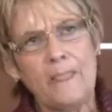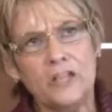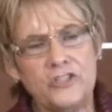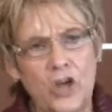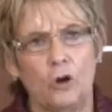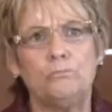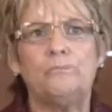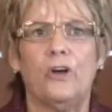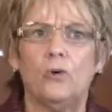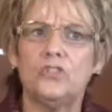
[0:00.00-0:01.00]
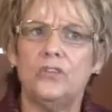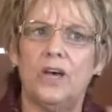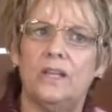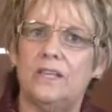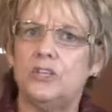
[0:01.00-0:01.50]
So those are
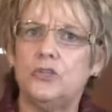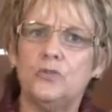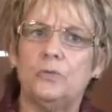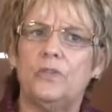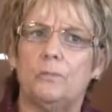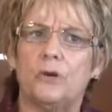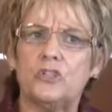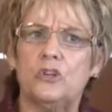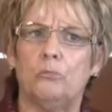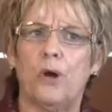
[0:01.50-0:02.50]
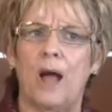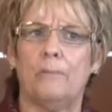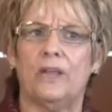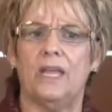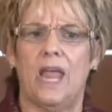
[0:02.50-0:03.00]
the issues with the personal
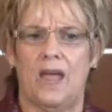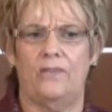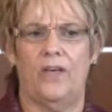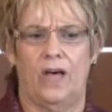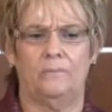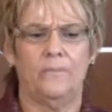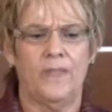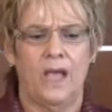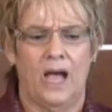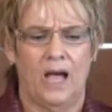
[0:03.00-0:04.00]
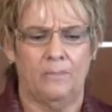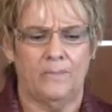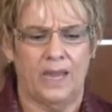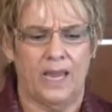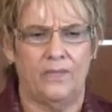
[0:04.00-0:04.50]
property and the
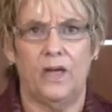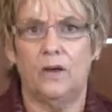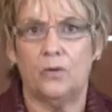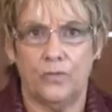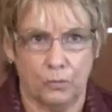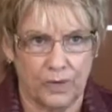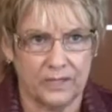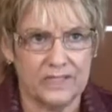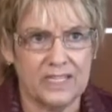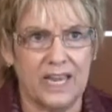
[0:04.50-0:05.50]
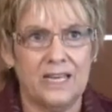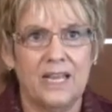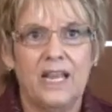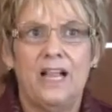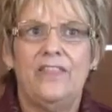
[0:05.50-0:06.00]
real estate.
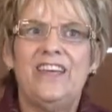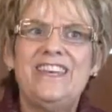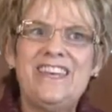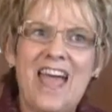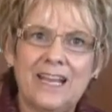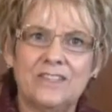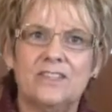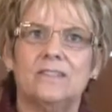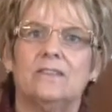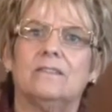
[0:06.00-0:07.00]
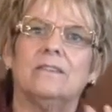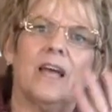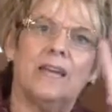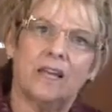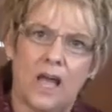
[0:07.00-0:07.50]
The next
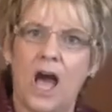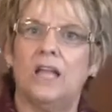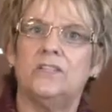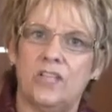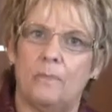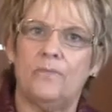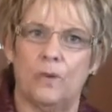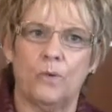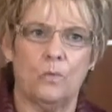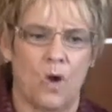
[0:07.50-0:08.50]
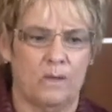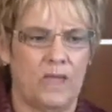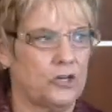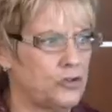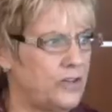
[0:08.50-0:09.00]
kind of concept that we want to
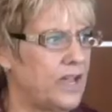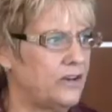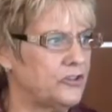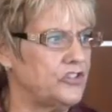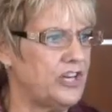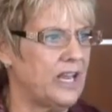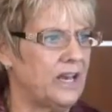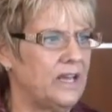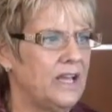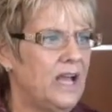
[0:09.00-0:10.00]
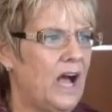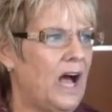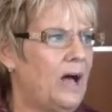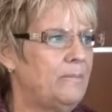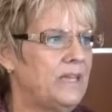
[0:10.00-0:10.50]
make sure they understand
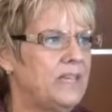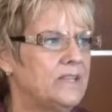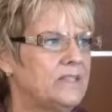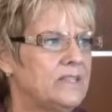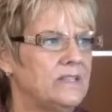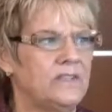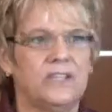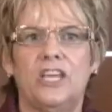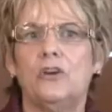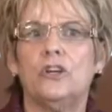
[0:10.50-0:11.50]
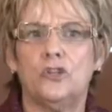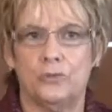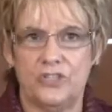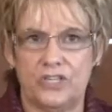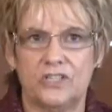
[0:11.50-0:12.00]
is the
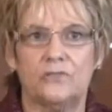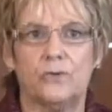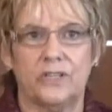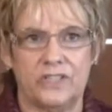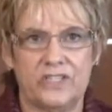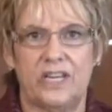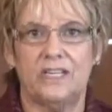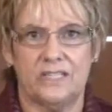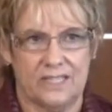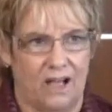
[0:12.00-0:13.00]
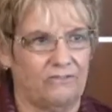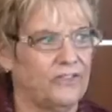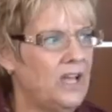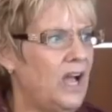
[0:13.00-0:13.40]
characteristics of real estate itself.